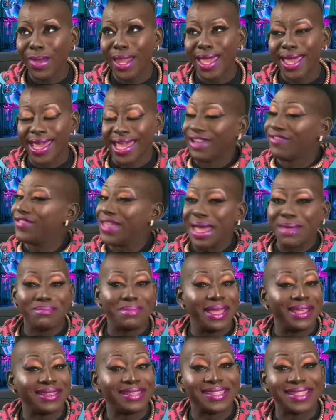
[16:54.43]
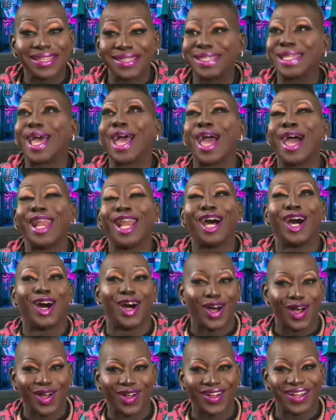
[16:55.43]
If that makes sense at
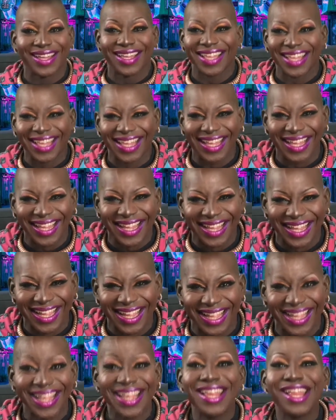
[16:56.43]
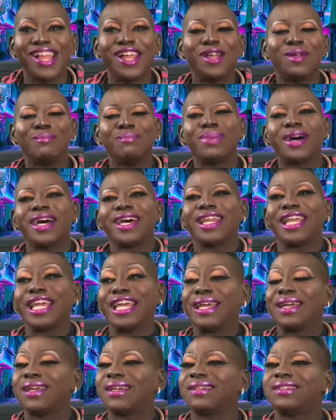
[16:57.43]
all. But
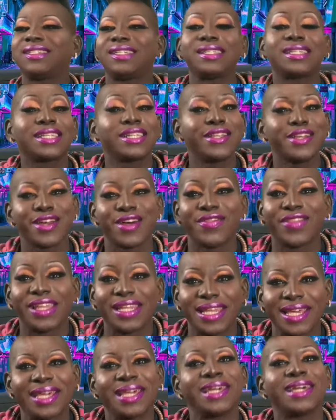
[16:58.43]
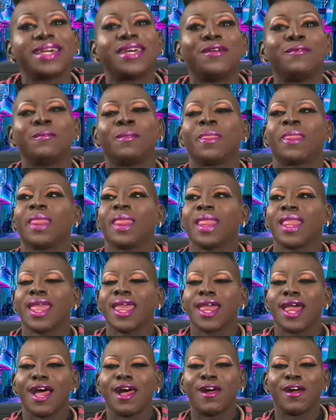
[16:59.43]
just click on the link
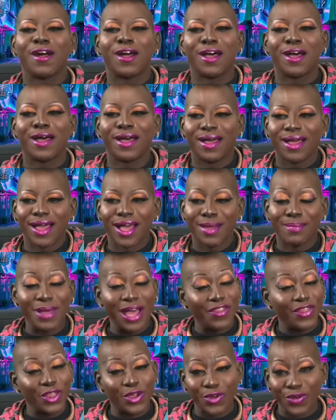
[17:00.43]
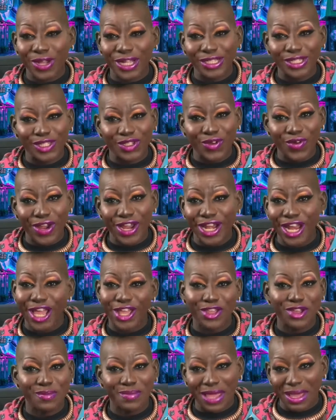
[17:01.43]
about the green screen and
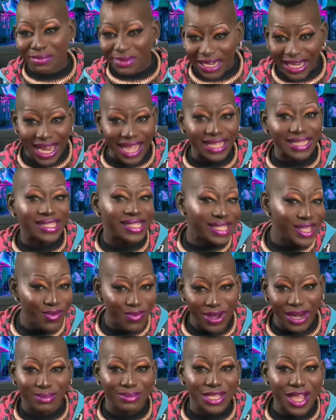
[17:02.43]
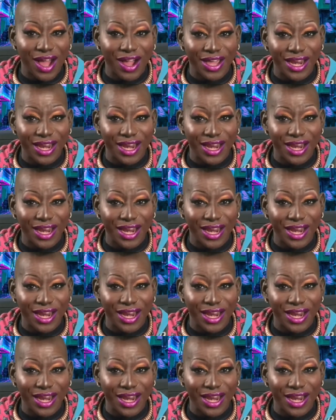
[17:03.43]
you'll be able to like see what I'm talking